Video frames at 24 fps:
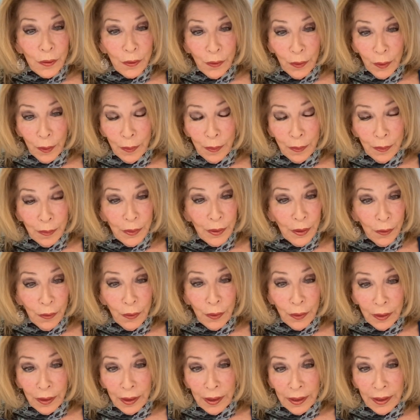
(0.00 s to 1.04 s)
from
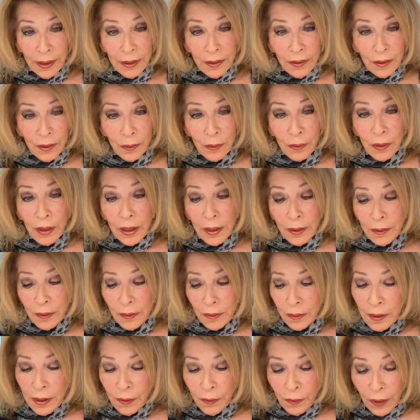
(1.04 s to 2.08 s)
different things. And
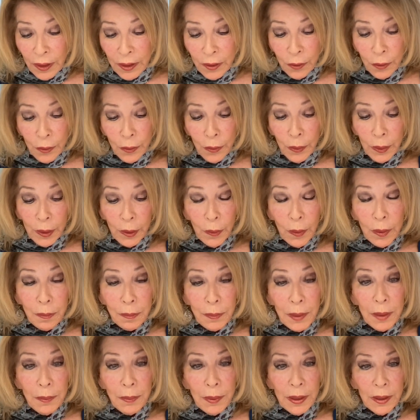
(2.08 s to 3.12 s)
if I do regret
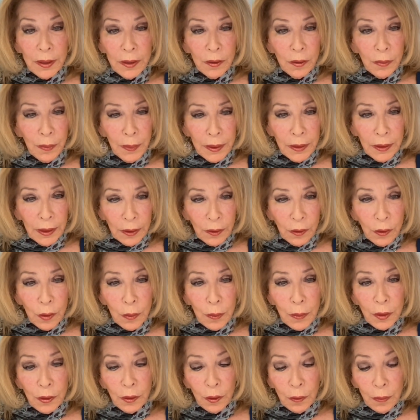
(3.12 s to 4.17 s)
maybe spending too
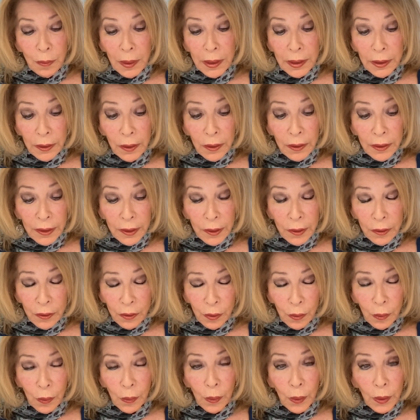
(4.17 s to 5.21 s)
much of my young years
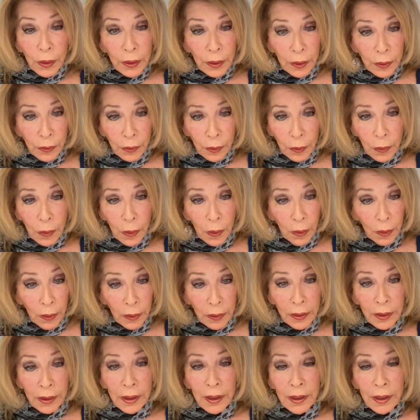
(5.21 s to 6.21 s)
working so hard,